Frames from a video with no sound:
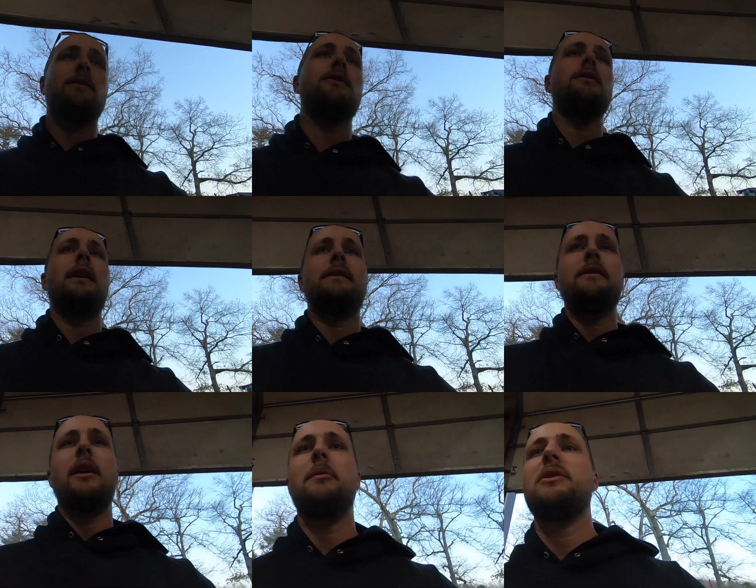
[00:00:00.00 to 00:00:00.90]
good. That's a
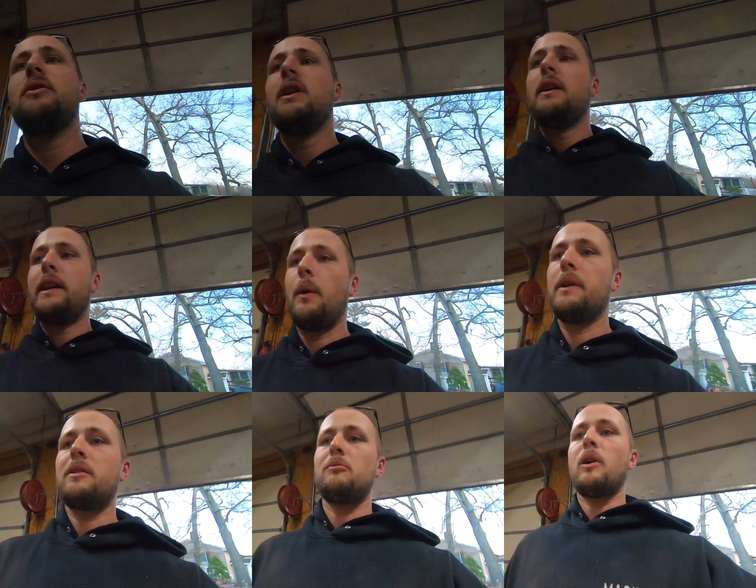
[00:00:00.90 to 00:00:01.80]
W. Now we
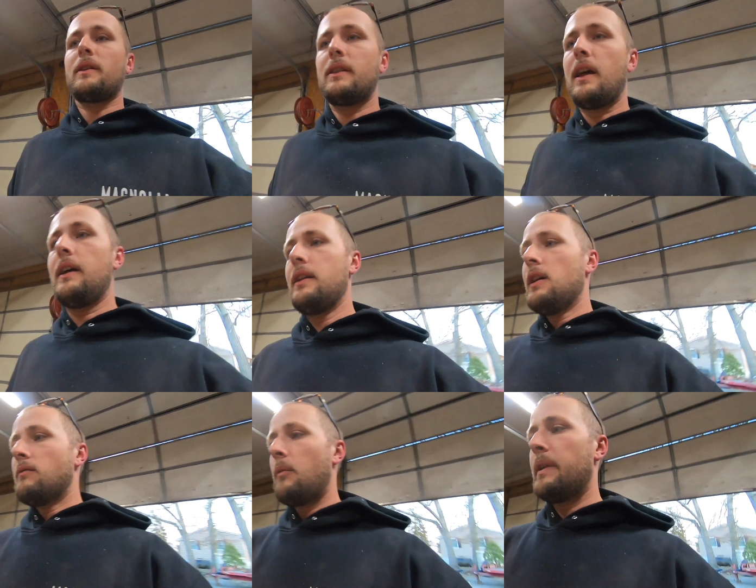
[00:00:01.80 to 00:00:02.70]
can mark that
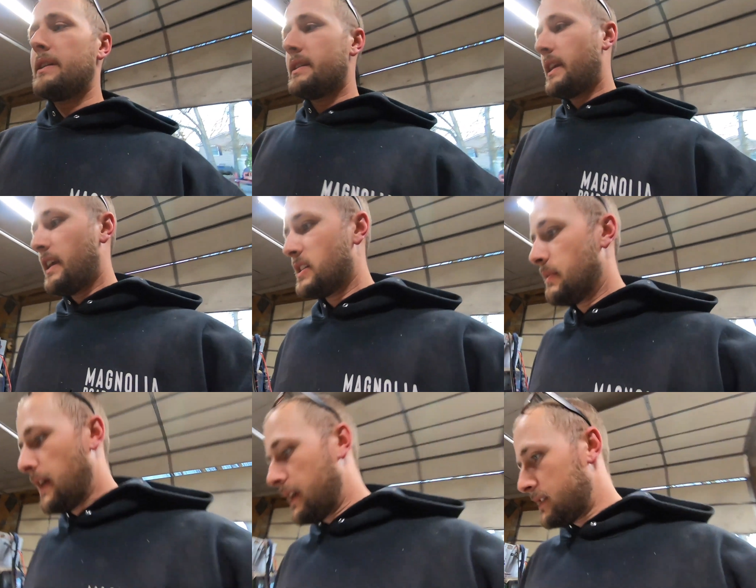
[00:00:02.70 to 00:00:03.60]
when we get the cage
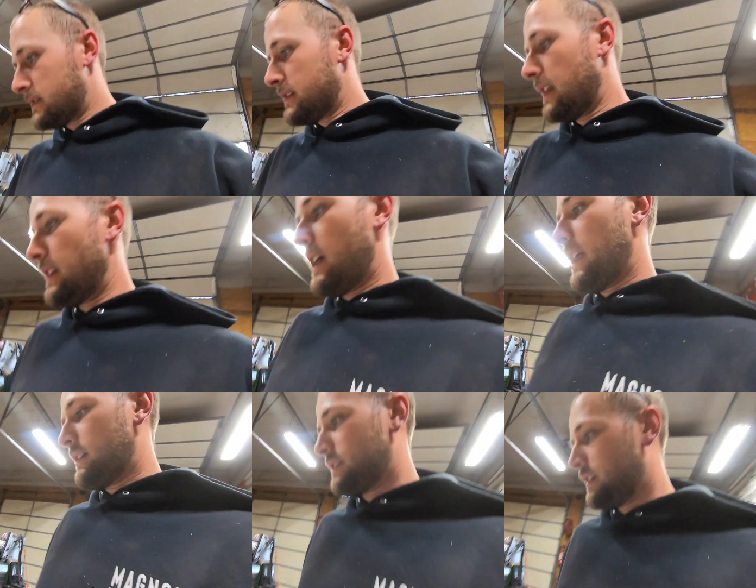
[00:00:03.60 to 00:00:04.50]
back and send that
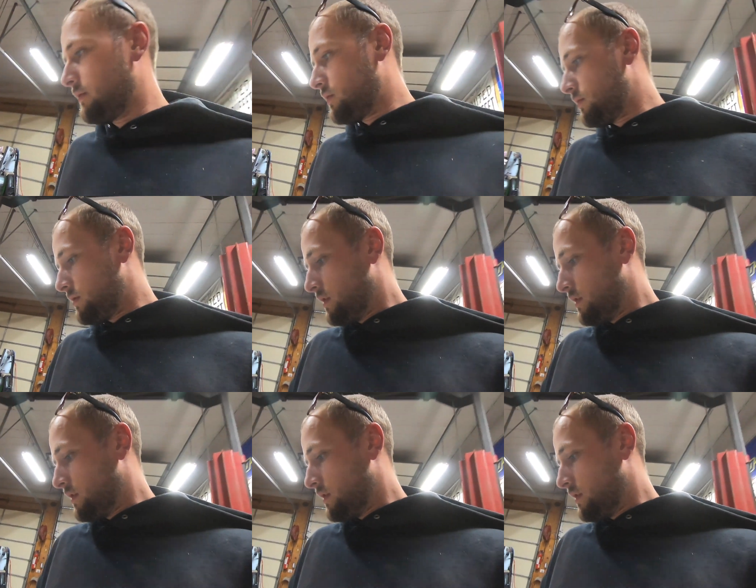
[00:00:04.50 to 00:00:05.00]
out to get rolled.